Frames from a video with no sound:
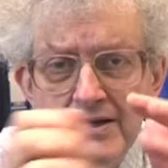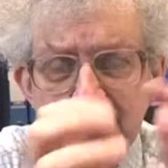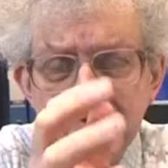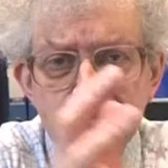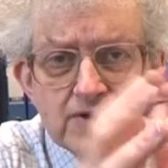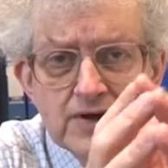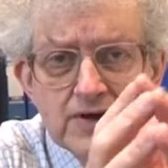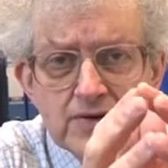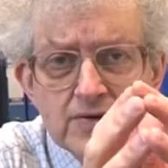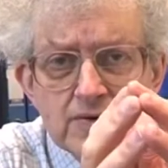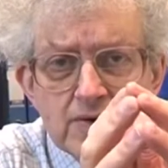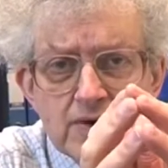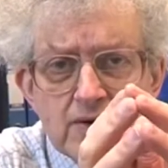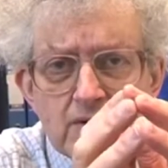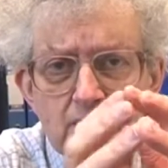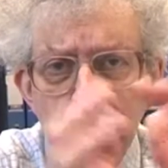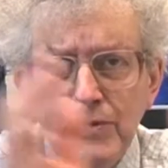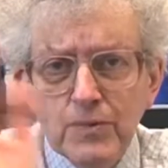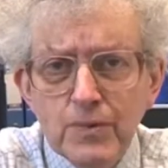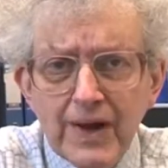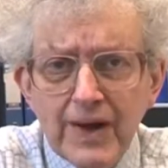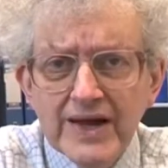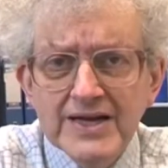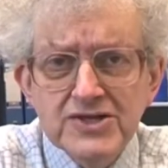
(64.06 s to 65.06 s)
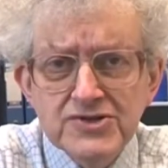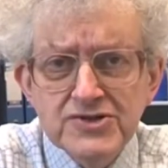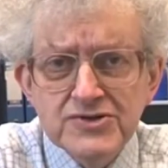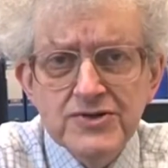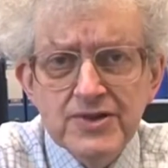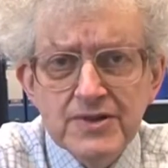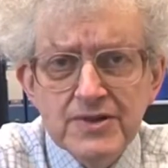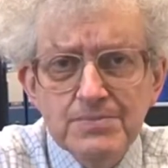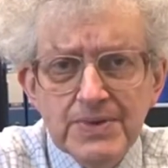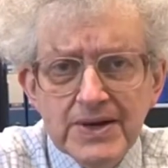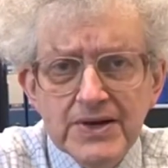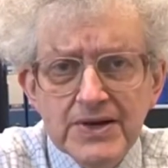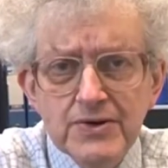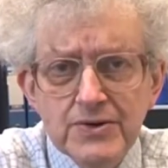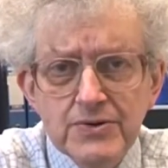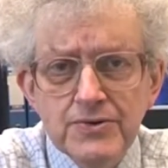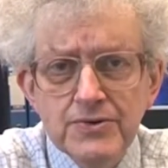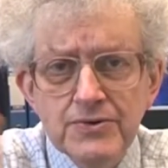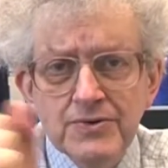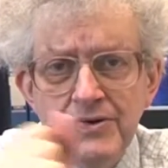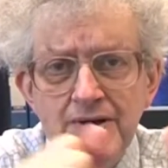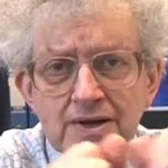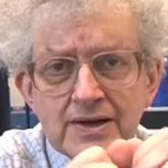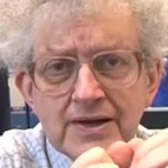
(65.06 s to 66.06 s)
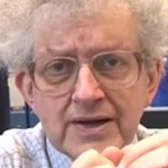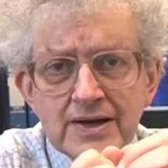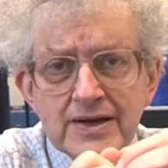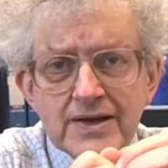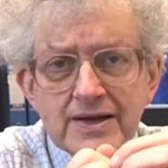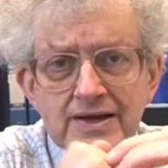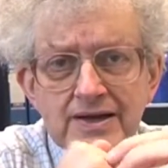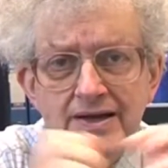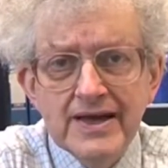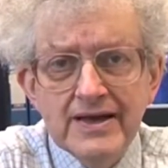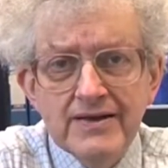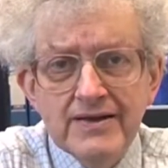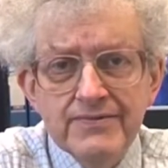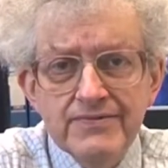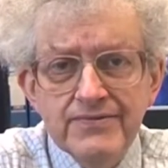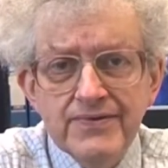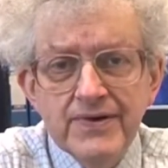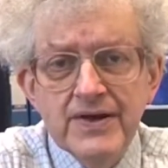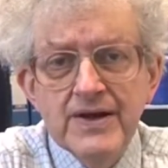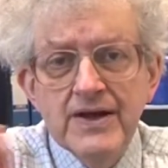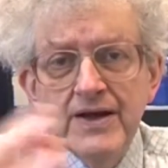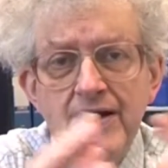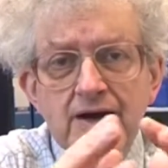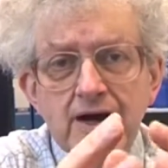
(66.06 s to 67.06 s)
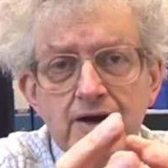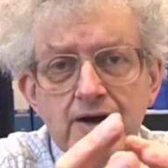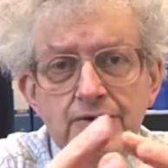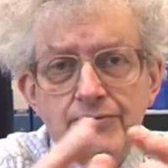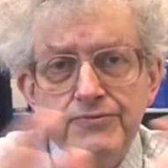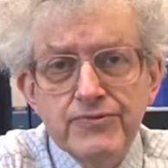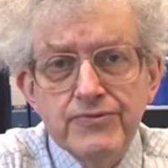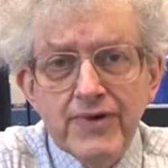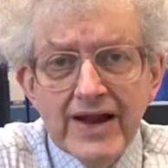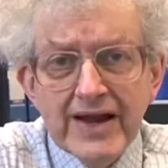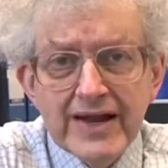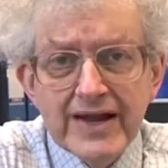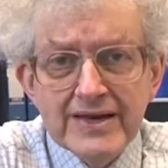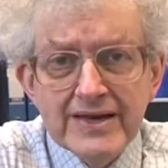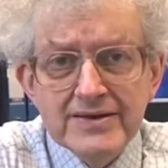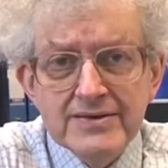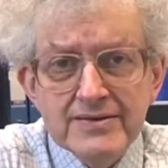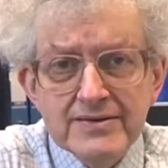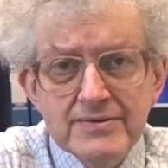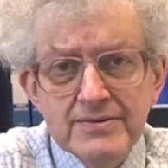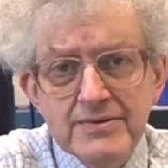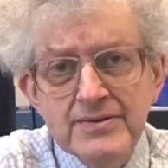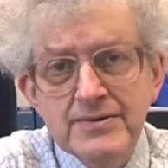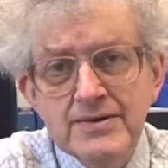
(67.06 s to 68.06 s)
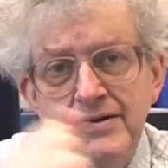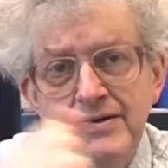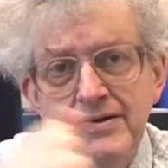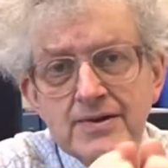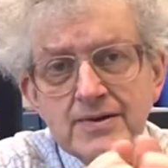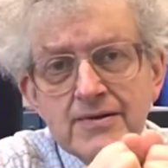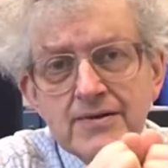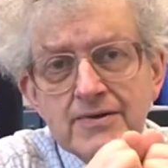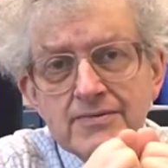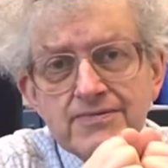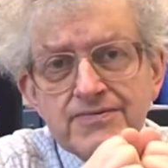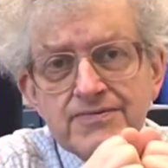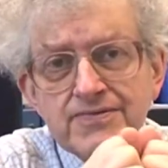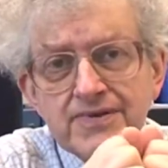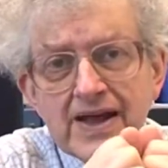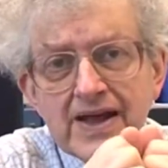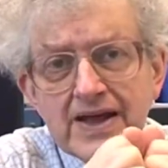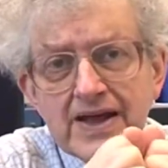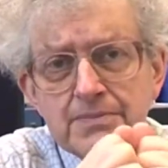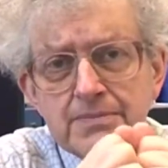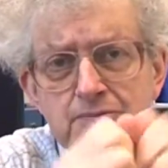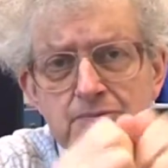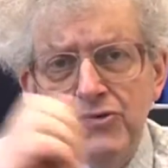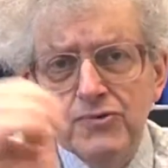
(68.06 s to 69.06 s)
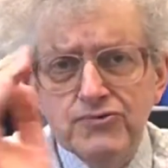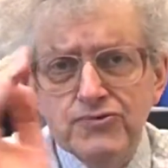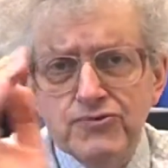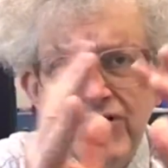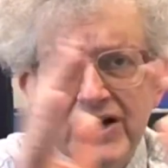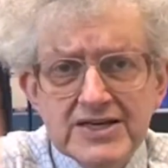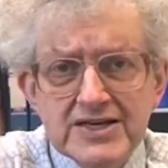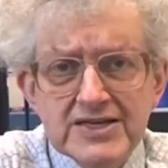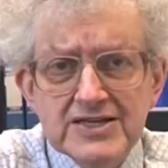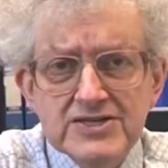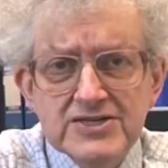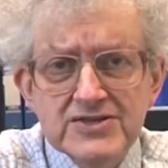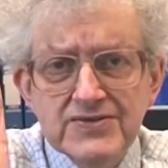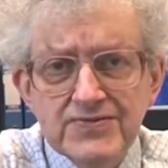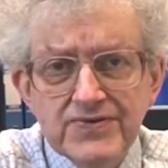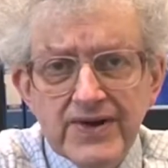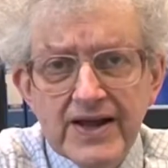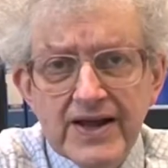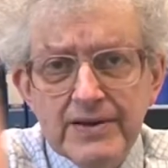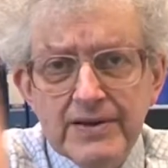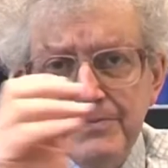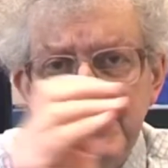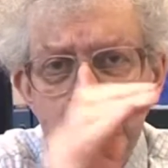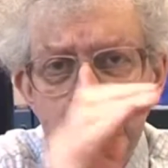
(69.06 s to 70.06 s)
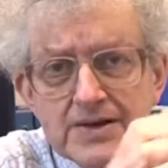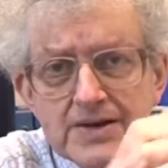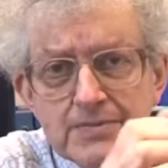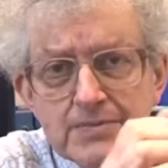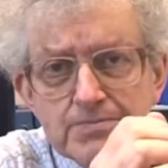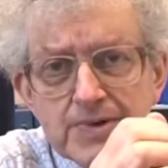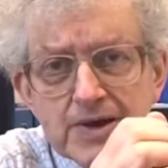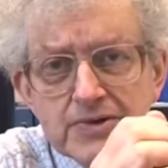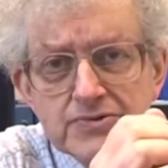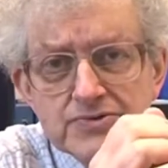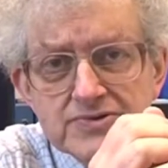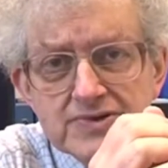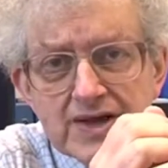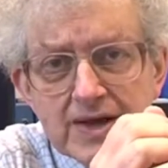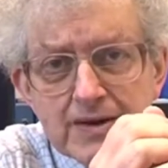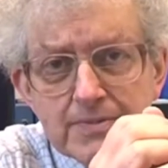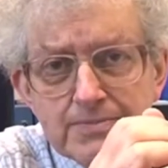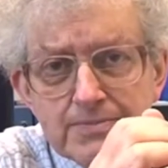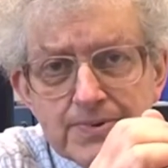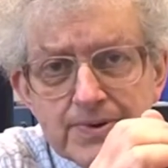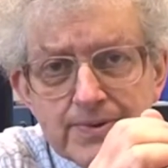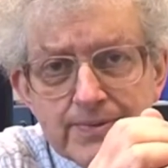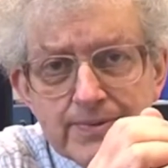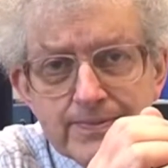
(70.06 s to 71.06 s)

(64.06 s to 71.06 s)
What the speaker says: So why should the balloon give a red flame or reddish flame when it blows up?